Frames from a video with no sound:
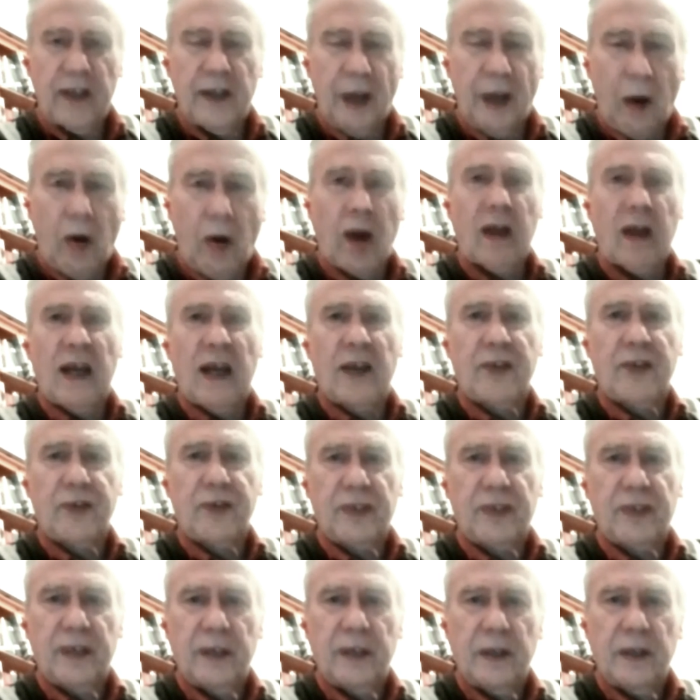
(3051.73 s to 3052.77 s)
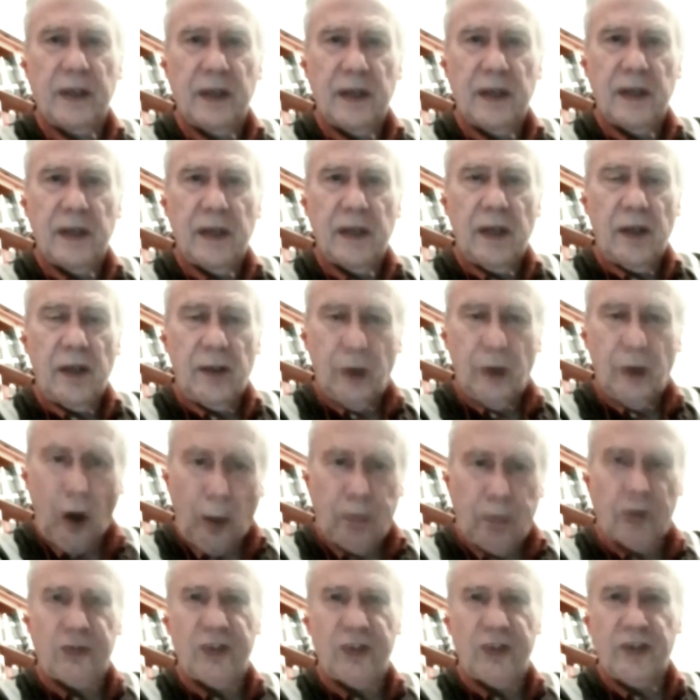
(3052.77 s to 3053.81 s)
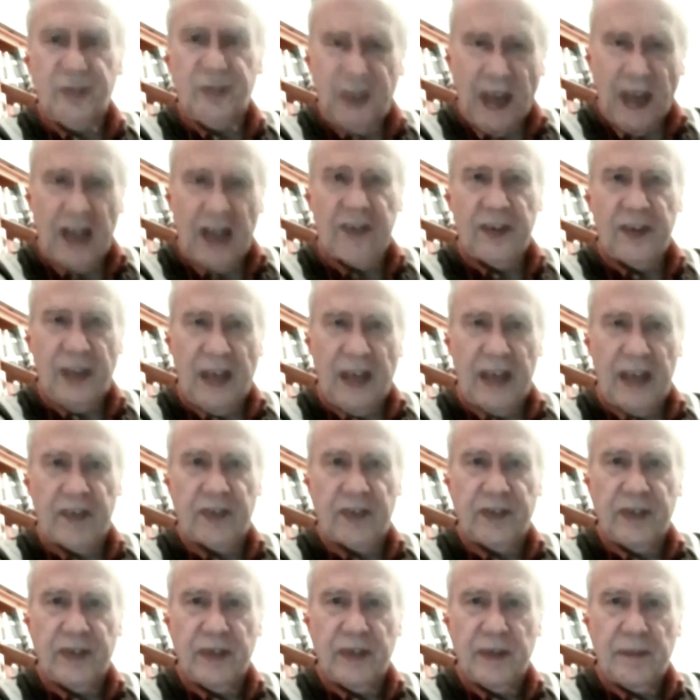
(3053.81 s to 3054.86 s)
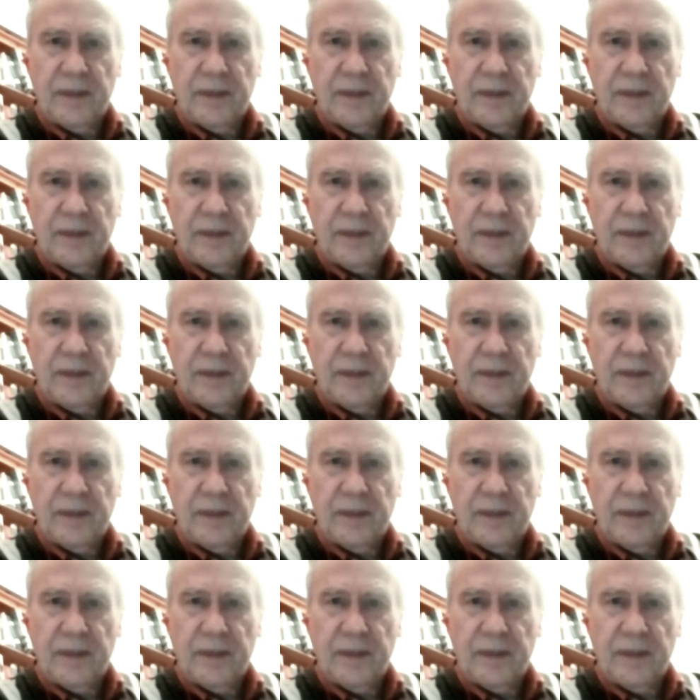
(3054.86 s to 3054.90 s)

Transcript: in our country, the opposition end.